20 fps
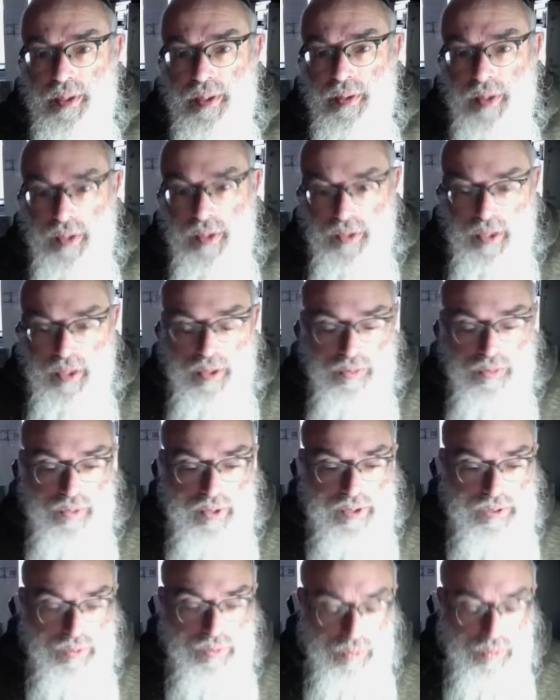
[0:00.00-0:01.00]
In other
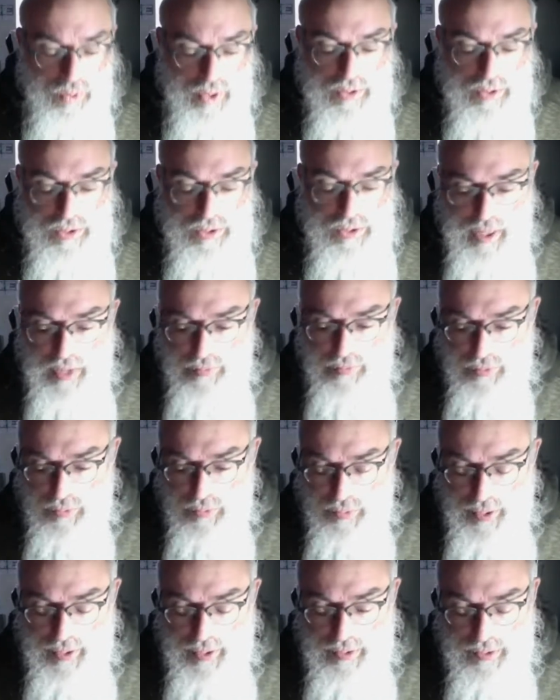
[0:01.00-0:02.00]
words, once they've
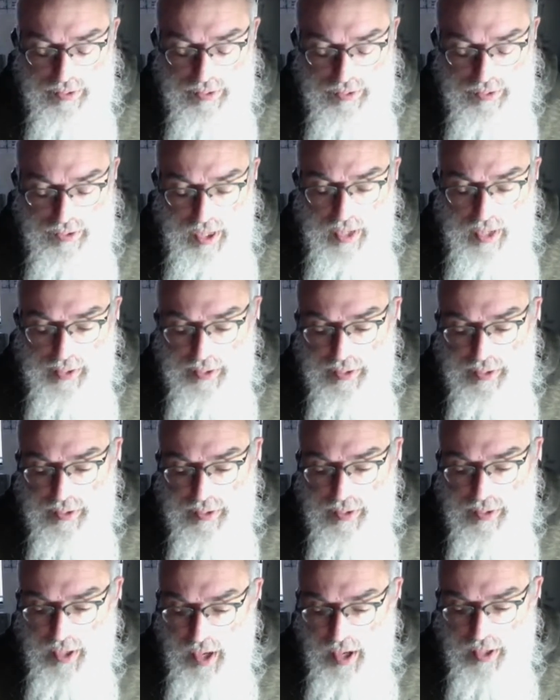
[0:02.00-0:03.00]
already decided
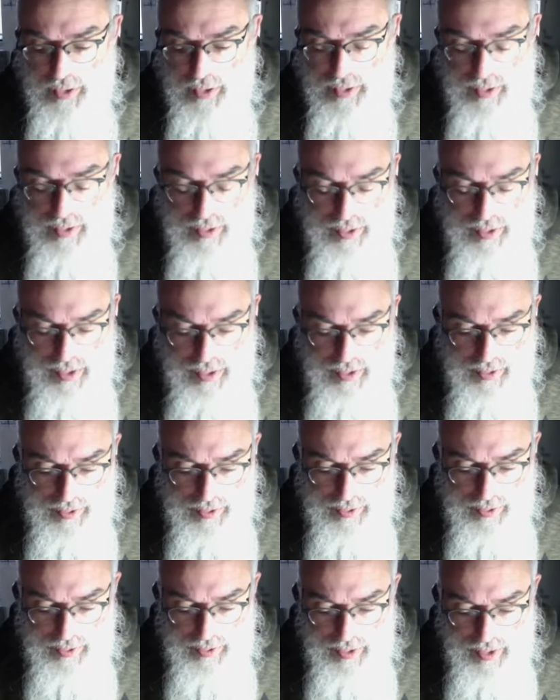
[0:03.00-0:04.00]
on
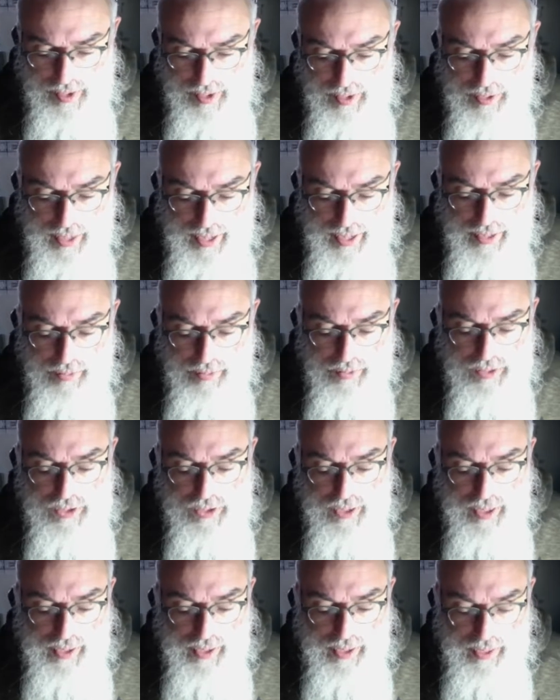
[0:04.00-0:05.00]
the language
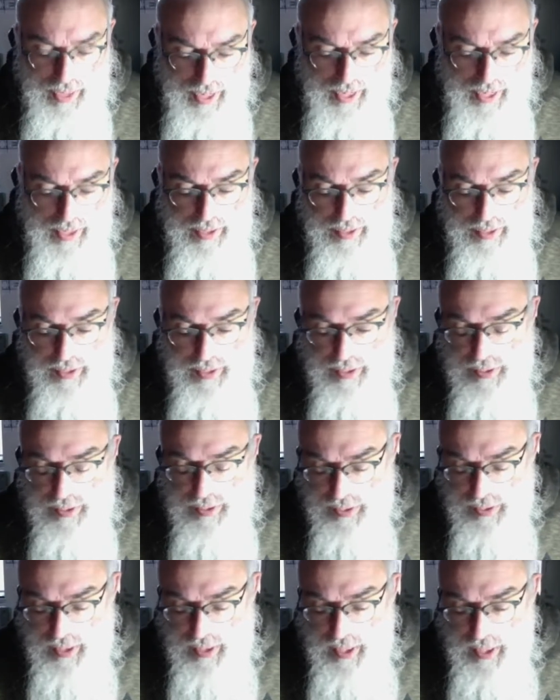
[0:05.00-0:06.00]
that an A is
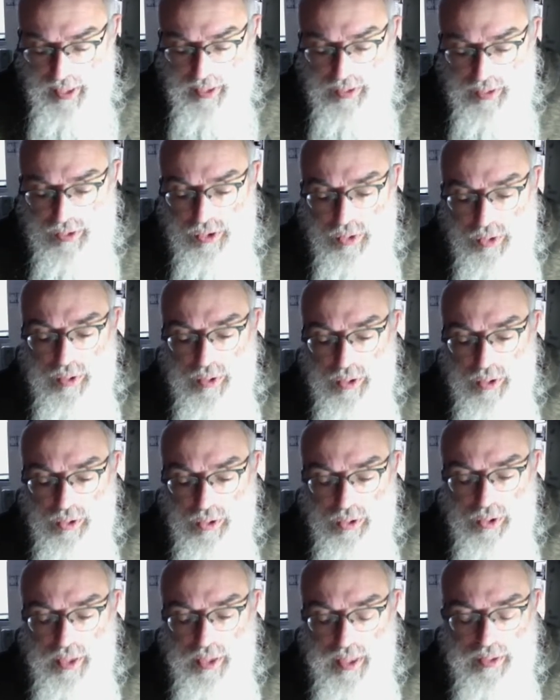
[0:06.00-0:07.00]
an A, so when you
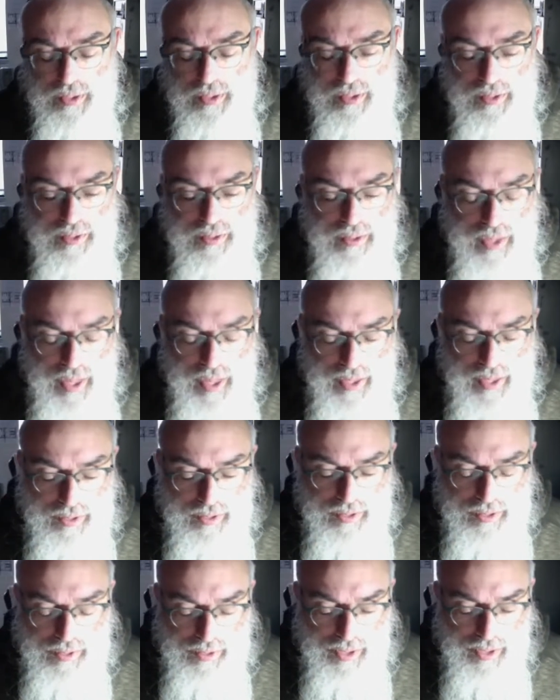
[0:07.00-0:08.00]
look at the
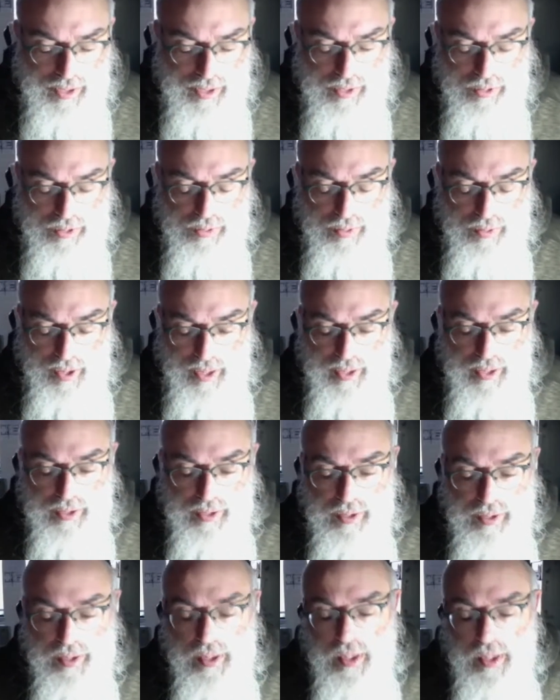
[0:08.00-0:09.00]
letter
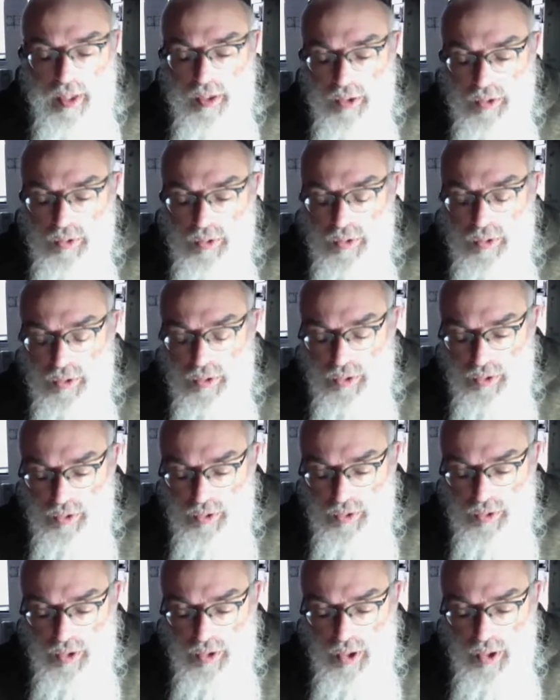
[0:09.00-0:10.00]
A,
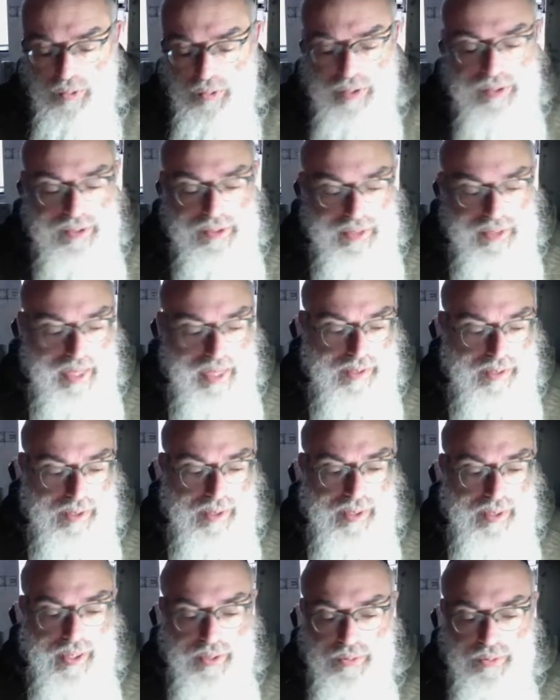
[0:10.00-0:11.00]
you'll know it's not the
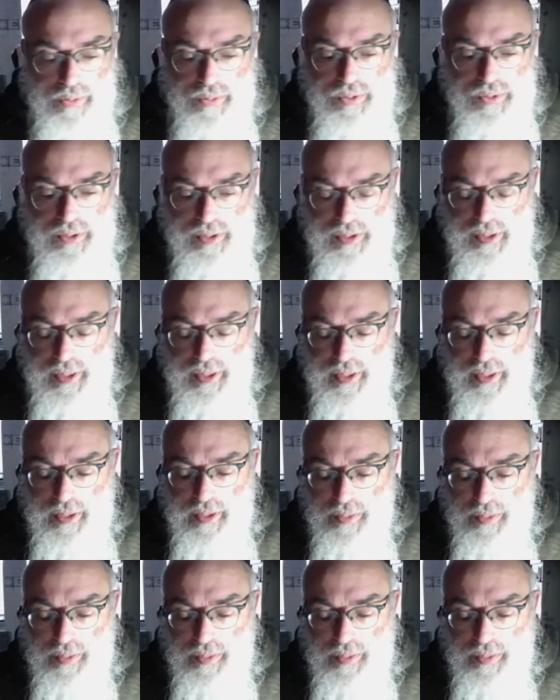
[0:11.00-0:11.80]
letter Z,